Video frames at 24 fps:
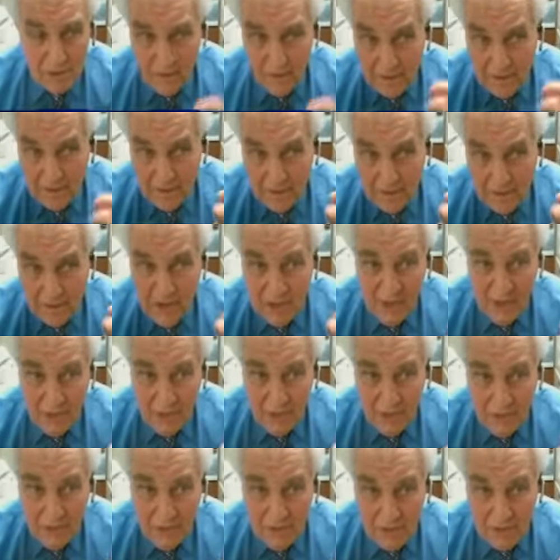called dark
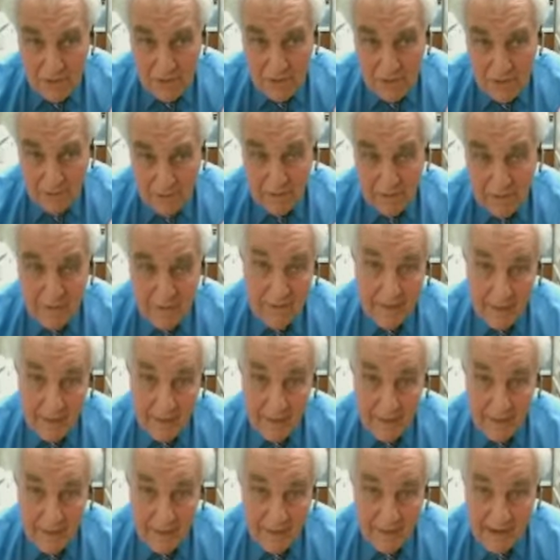shadows there. And
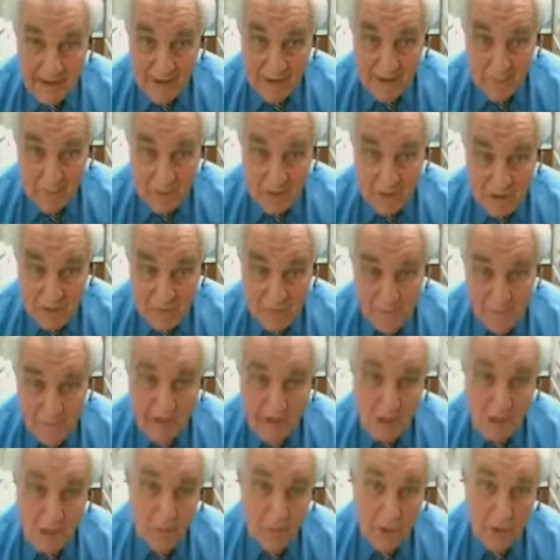the anatomy of the
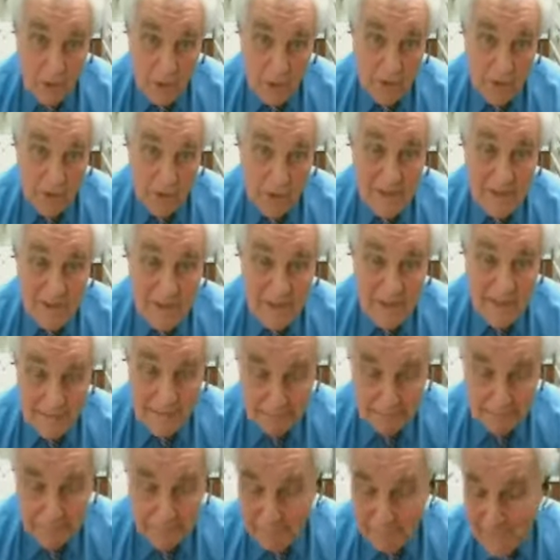smile, you want to reduce
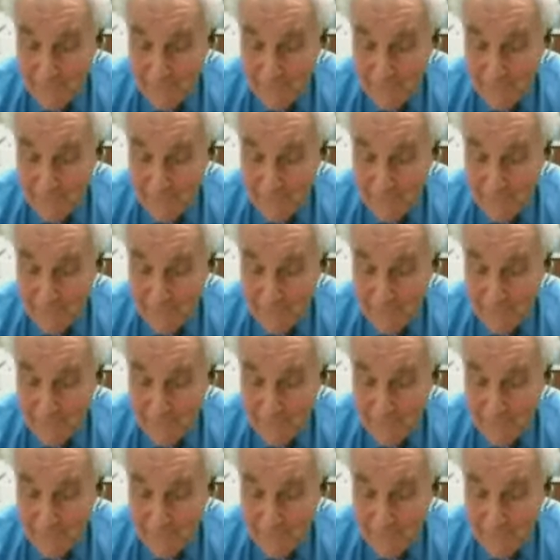that.